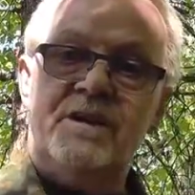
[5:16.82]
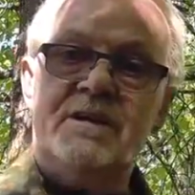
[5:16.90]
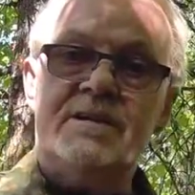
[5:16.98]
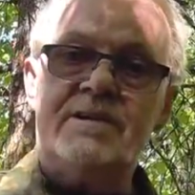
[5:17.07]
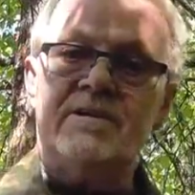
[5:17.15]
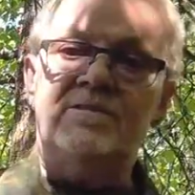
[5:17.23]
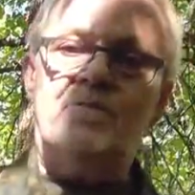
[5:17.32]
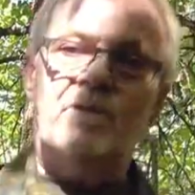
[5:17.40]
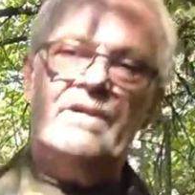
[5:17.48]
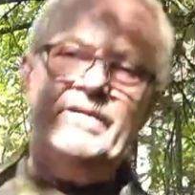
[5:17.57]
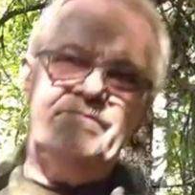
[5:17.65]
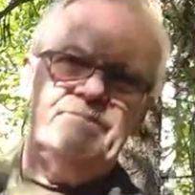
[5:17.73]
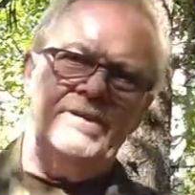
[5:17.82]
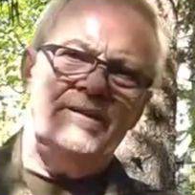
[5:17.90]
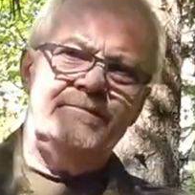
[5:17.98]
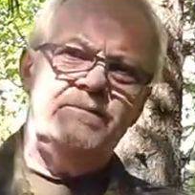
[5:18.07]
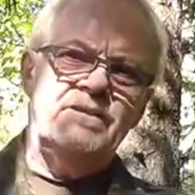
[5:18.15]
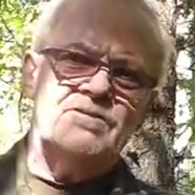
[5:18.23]
very little in the way of,
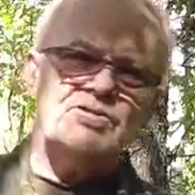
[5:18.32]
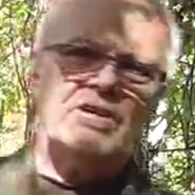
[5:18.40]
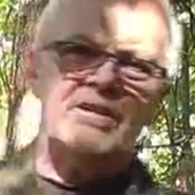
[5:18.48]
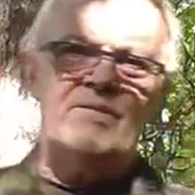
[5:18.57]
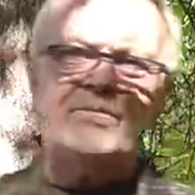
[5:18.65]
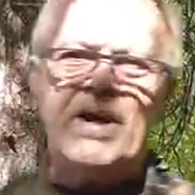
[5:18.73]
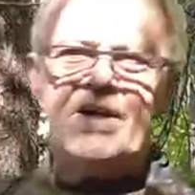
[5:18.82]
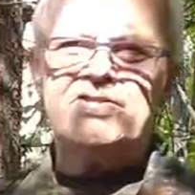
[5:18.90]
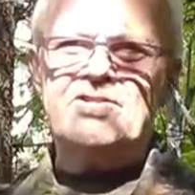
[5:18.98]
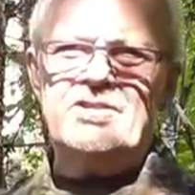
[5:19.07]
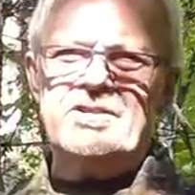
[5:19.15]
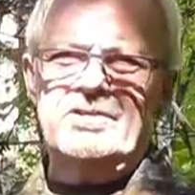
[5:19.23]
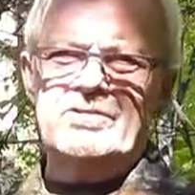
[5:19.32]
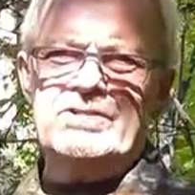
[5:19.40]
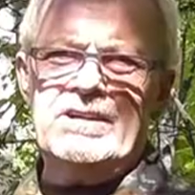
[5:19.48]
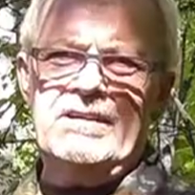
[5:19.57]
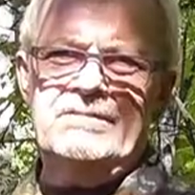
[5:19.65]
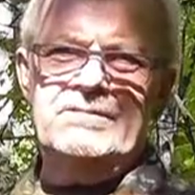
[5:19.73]
uh, I'll try and get back so you can look
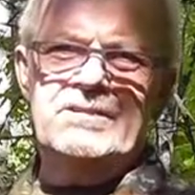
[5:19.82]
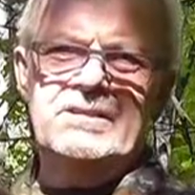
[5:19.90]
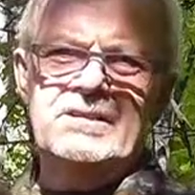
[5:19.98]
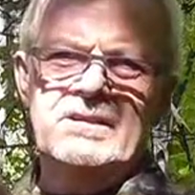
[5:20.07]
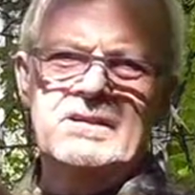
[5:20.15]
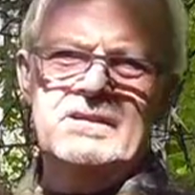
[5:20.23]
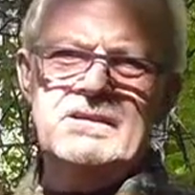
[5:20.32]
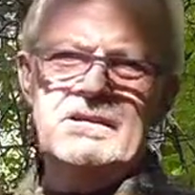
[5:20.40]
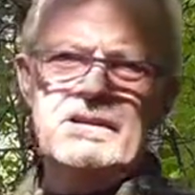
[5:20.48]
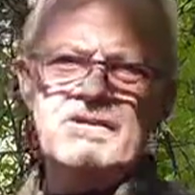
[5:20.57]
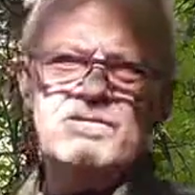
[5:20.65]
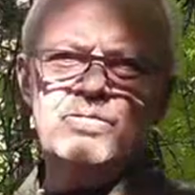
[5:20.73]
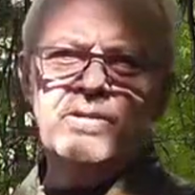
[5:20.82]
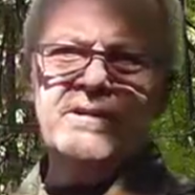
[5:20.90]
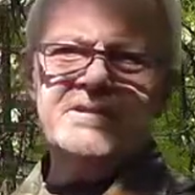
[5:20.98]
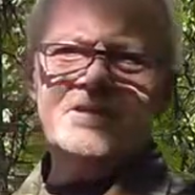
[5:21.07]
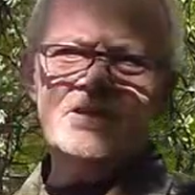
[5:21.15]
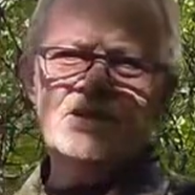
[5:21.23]
down
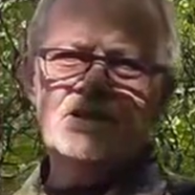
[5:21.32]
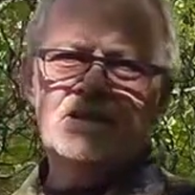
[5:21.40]
lengthways.